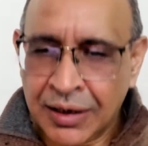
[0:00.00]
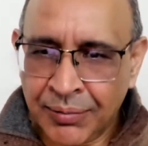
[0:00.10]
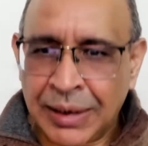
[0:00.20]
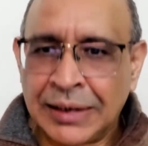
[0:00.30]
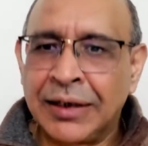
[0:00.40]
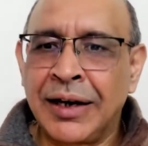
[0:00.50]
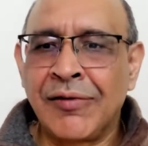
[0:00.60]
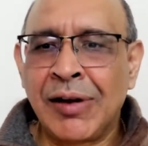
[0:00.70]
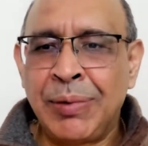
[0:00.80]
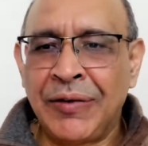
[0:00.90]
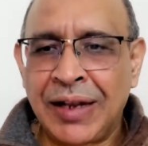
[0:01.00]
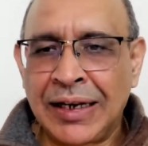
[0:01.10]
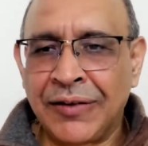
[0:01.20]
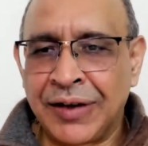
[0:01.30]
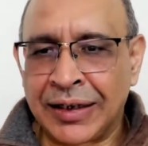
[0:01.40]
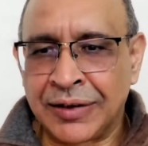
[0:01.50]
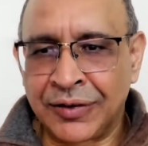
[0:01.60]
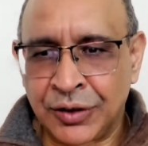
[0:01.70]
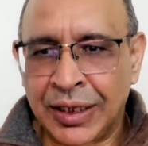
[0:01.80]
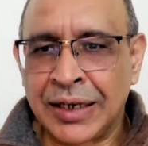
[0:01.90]
But the drug will be very effective.
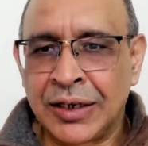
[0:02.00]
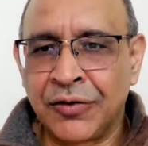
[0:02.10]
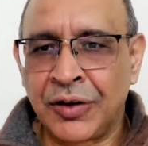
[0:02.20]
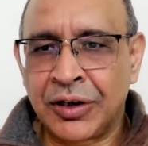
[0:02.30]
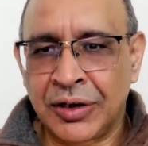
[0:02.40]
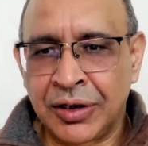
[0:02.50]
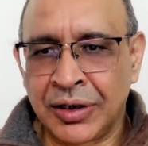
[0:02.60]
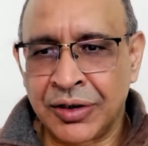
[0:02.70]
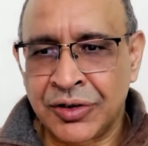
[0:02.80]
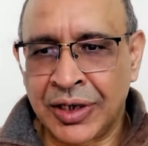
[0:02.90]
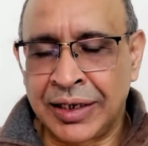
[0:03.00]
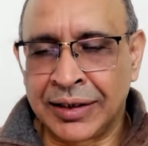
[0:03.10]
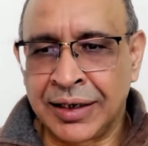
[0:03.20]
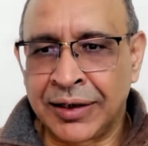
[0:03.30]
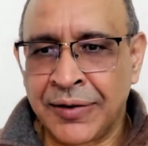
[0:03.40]
So thank you for sharing that.